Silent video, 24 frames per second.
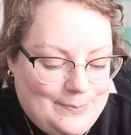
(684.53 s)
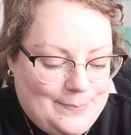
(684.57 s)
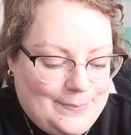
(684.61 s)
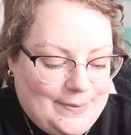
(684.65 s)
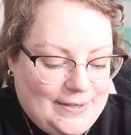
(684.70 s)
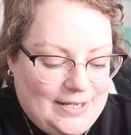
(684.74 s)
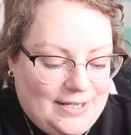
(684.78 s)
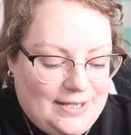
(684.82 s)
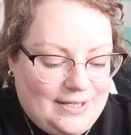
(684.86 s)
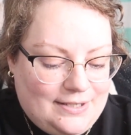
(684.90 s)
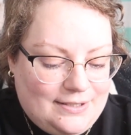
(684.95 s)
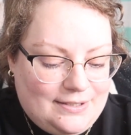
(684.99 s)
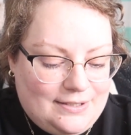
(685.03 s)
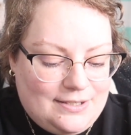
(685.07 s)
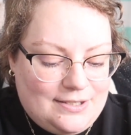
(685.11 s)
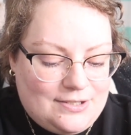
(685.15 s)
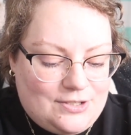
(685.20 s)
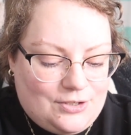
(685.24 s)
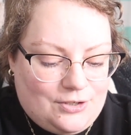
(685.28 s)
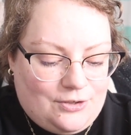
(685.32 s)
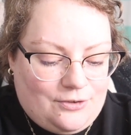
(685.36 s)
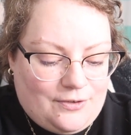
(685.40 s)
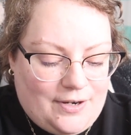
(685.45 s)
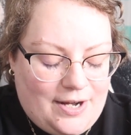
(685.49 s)
but
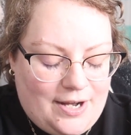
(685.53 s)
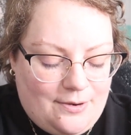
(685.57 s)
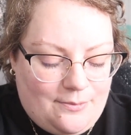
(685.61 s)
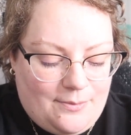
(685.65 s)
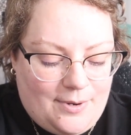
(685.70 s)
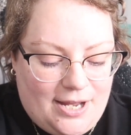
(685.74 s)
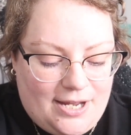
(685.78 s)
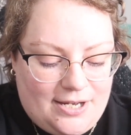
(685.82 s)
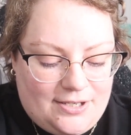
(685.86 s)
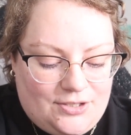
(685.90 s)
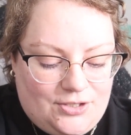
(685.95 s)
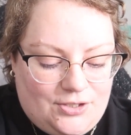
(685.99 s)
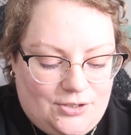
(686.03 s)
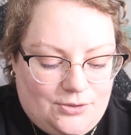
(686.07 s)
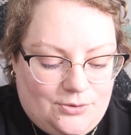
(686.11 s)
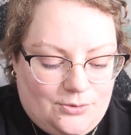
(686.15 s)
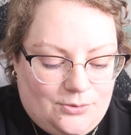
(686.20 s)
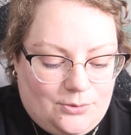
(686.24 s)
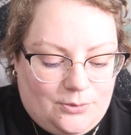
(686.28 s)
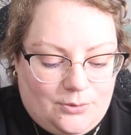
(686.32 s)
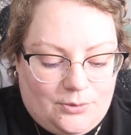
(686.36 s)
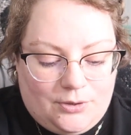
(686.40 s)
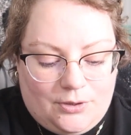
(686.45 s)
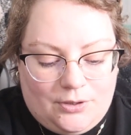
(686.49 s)
it's a great way
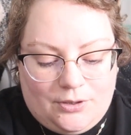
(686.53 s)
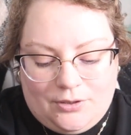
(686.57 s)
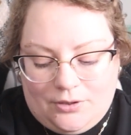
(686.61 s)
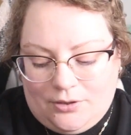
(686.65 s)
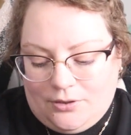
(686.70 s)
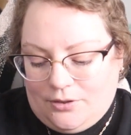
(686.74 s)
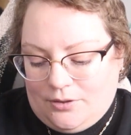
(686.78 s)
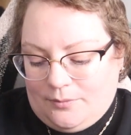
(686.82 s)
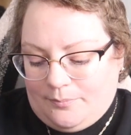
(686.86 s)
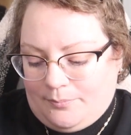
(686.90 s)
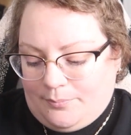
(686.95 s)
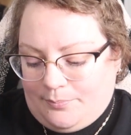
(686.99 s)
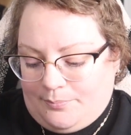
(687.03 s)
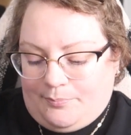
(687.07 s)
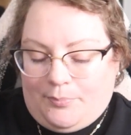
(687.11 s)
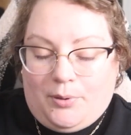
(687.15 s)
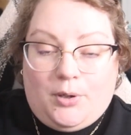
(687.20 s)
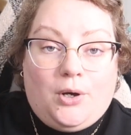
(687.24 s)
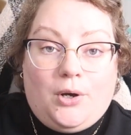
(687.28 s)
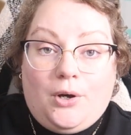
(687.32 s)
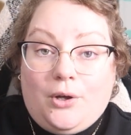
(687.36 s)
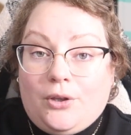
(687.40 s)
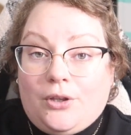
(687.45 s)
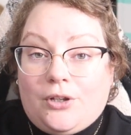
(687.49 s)
to
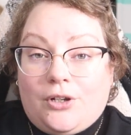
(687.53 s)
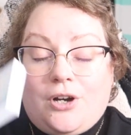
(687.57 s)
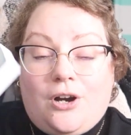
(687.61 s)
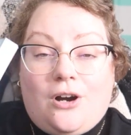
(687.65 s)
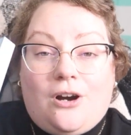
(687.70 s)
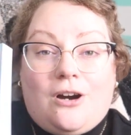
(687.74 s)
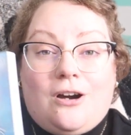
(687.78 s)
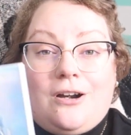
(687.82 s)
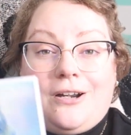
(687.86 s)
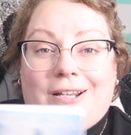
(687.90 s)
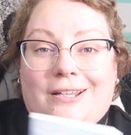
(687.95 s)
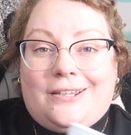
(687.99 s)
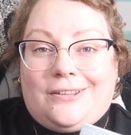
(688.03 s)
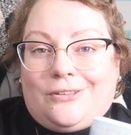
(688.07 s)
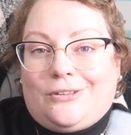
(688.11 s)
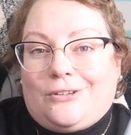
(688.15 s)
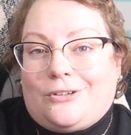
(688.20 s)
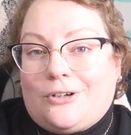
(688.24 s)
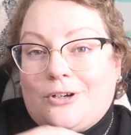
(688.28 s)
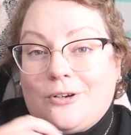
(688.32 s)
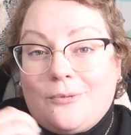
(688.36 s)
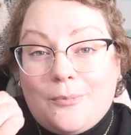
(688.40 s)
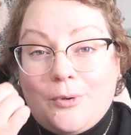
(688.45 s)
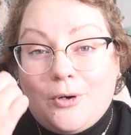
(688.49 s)
pull a card and
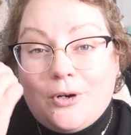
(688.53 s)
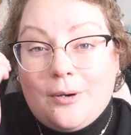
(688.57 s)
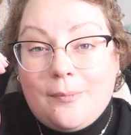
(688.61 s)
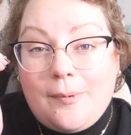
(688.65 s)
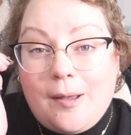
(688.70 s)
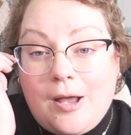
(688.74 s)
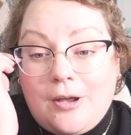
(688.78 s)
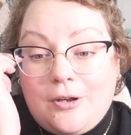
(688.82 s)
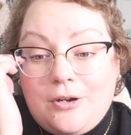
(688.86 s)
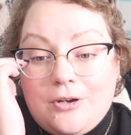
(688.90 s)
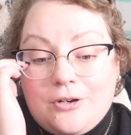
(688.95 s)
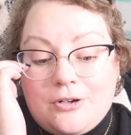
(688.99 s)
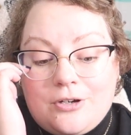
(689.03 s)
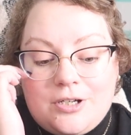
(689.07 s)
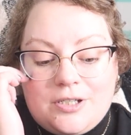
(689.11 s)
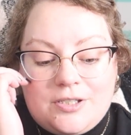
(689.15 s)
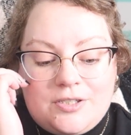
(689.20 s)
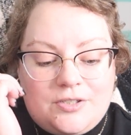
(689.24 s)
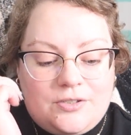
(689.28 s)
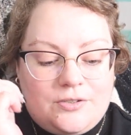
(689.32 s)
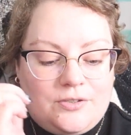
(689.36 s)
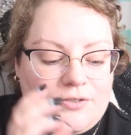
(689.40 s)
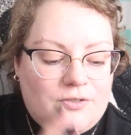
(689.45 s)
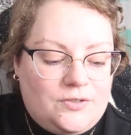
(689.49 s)
learn more about your
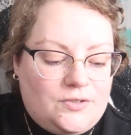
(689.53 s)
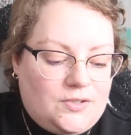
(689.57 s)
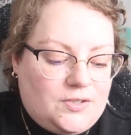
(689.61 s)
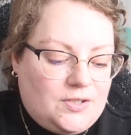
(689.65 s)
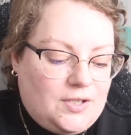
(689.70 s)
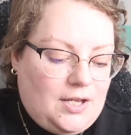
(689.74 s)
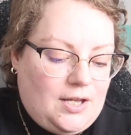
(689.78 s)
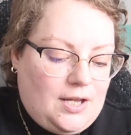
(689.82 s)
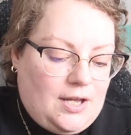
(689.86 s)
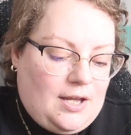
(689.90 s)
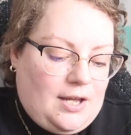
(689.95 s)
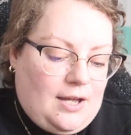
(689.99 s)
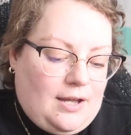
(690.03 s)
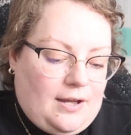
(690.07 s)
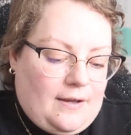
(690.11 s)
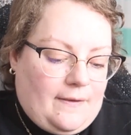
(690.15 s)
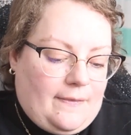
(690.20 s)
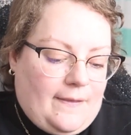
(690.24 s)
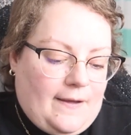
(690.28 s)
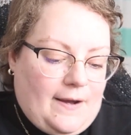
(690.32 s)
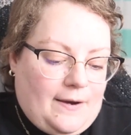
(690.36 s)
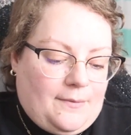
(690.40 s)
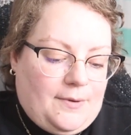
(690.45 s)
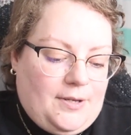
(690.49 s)
crystals,
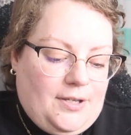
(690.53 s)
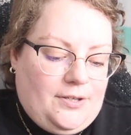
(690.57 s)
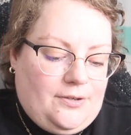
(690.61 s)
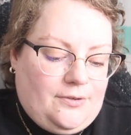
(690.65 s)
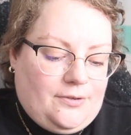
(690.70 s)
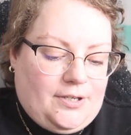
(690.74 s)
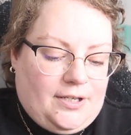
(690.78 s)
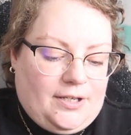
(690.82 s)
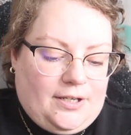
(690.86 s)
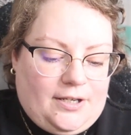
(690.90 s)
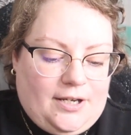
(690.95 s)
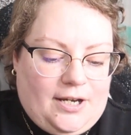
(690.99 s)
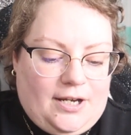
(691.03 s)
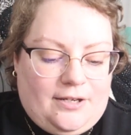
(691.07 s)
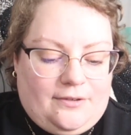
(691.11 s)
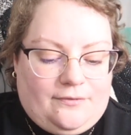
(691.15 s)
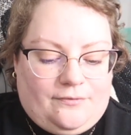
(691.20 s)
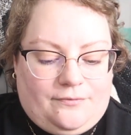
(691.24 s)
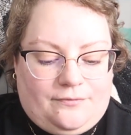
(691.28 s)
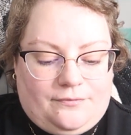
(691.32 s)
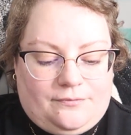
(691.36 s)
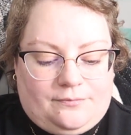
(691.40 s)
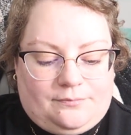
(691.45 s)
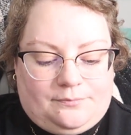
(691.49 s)
and that way you can kind of